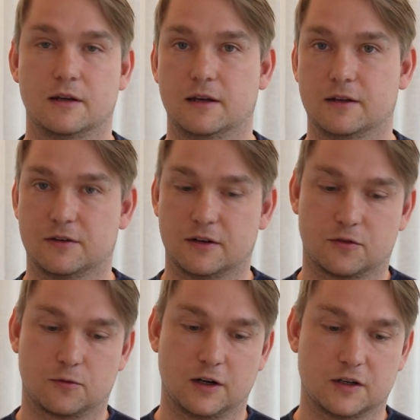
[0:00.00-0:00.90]
It's
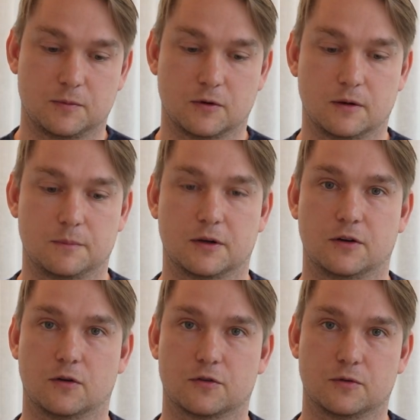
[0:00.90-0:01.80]
traceable, but
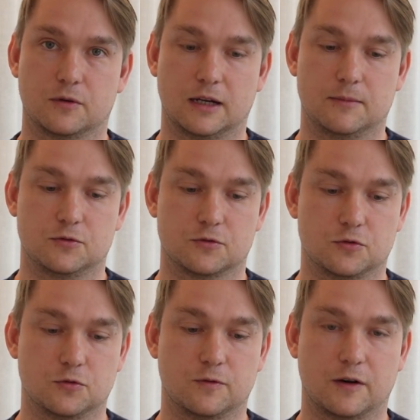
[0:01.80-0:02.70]
it also enables you to
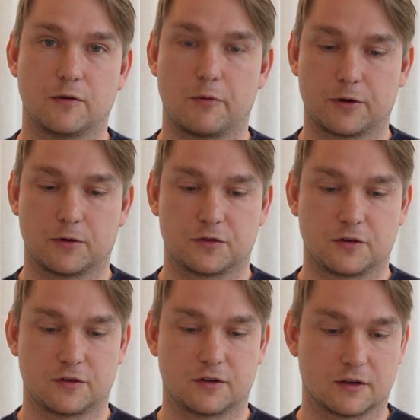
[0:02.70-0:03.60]
do very rigorous
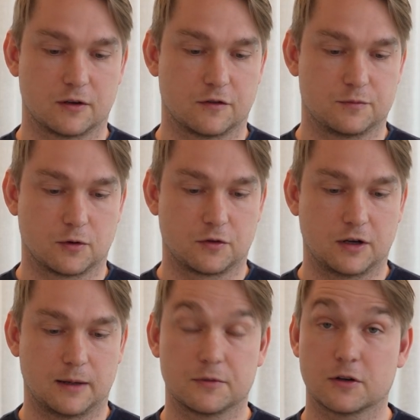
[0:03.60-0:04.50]
testing of
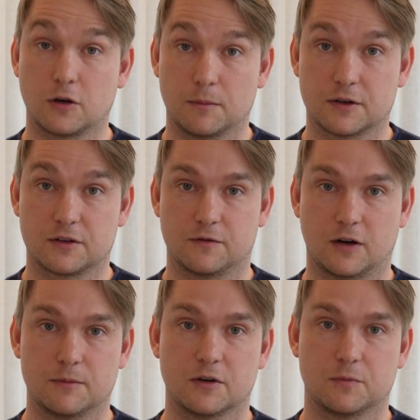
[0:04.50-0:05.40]
prototypes in complex
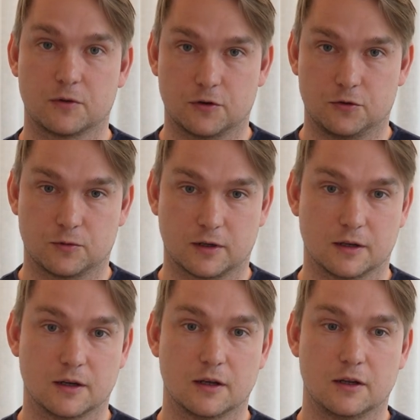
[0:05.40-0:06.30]
environments, because you
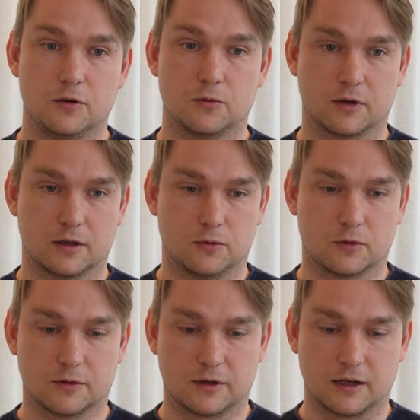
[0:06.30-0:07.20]
can
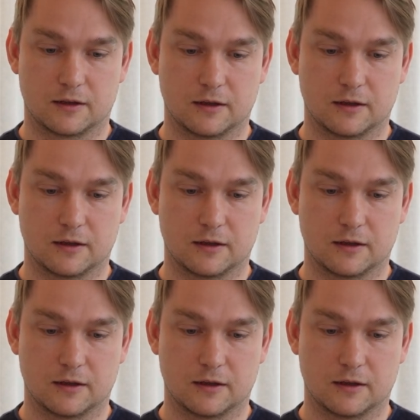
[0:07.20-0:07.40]
get